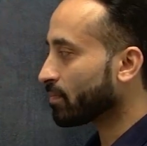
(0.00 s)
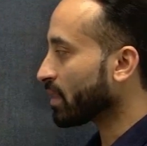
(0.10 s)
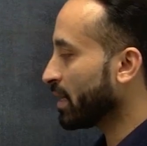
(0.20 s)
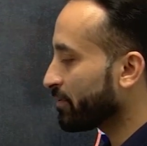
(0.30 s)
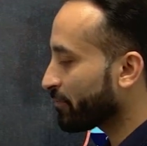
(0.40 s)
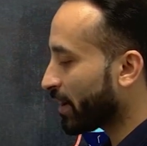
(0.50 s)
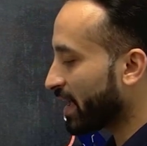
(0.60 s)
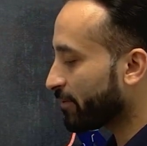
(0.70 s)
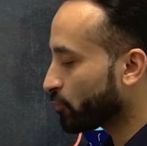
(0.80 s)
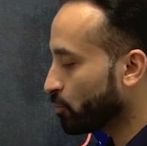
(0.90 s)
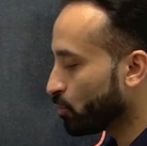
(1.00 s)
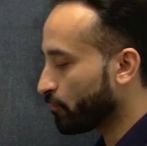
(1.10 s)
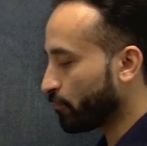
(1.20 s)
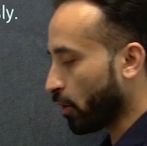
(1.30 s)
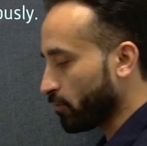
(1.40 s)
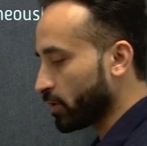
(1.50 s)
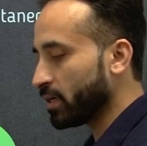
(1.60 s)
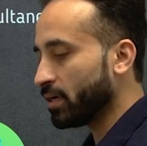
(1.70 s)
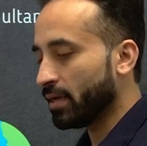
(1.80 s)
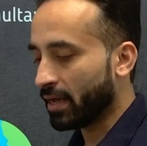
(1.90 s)
if I have to move forward,
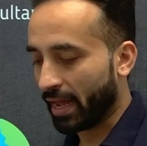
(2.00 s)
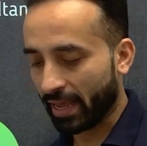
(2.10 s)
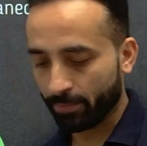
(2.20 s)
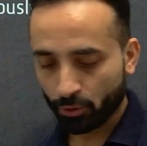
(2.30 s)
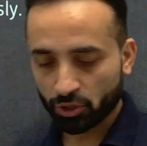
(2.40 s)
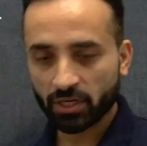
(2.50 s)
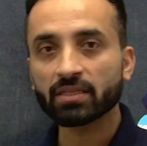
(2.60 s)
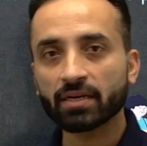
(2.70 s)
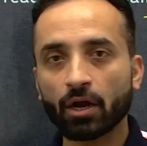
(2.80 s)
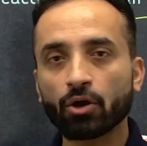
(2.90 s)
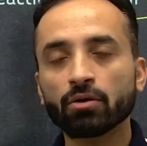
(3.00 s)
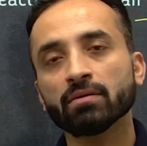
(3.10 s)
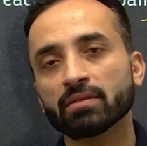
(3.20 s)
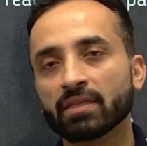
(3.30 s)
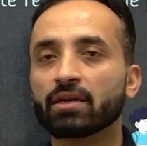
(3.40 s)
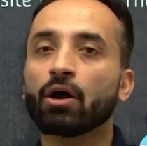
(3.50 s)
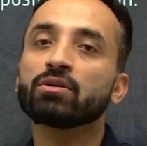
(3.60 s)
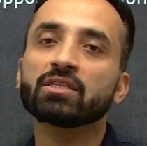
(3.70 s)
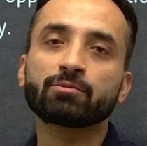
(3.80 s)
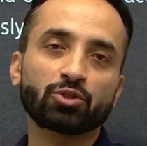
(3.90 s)
I am pushing the ground
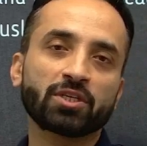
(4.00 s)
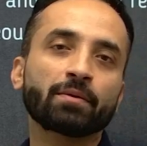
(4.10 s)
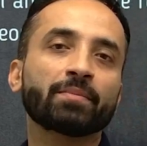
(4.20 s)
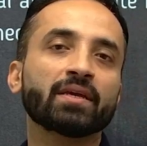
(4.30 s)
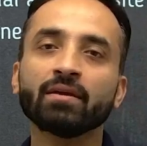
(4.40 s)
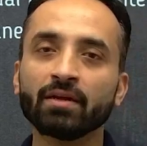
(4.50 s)
is pushing me.